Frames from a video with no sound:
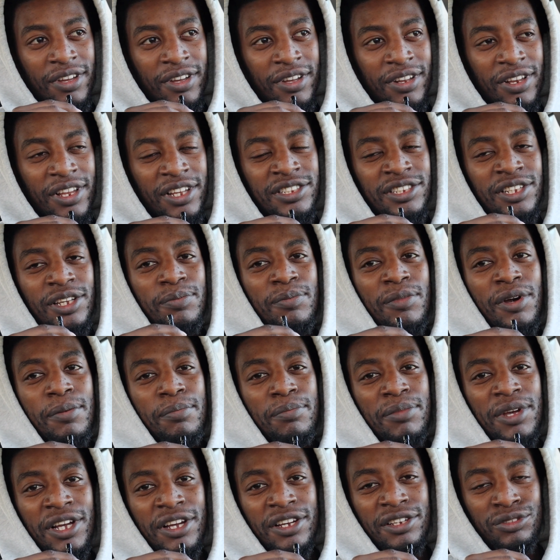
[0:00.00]
Let's say my
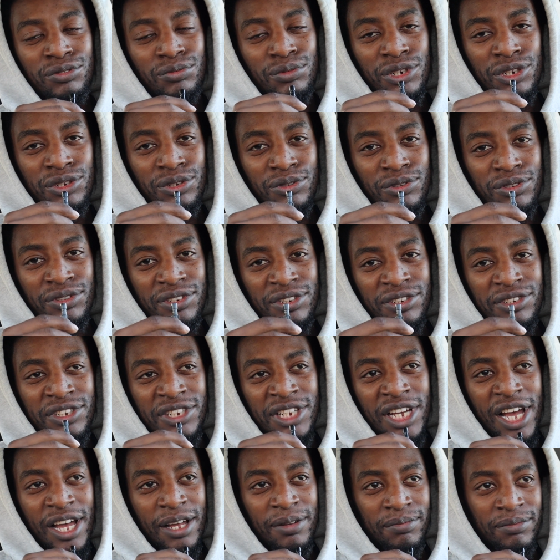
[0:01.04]
biggest resource is
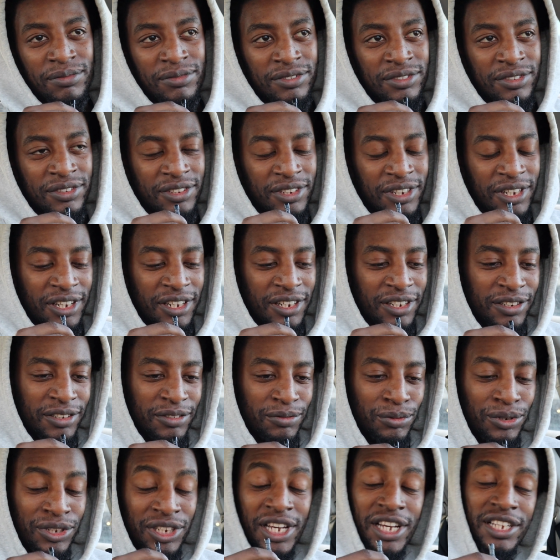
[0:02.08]
time. And
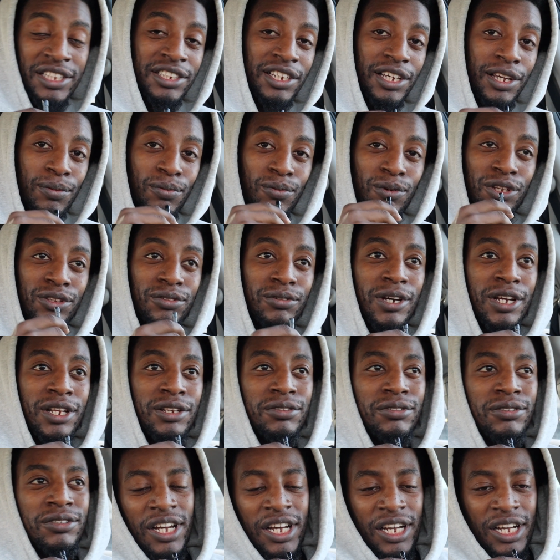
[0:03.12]
with that time, what
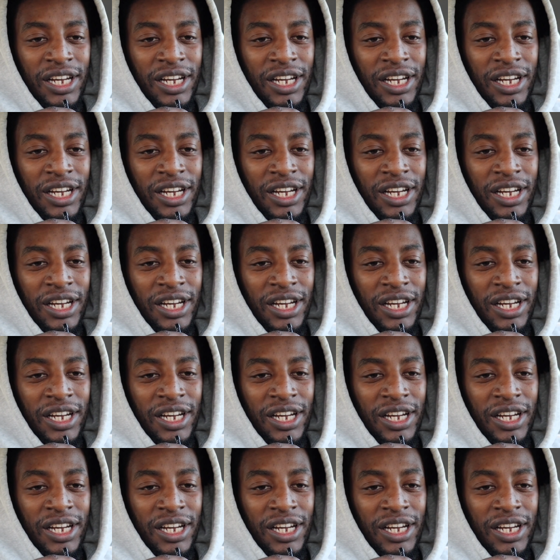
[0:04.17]
do?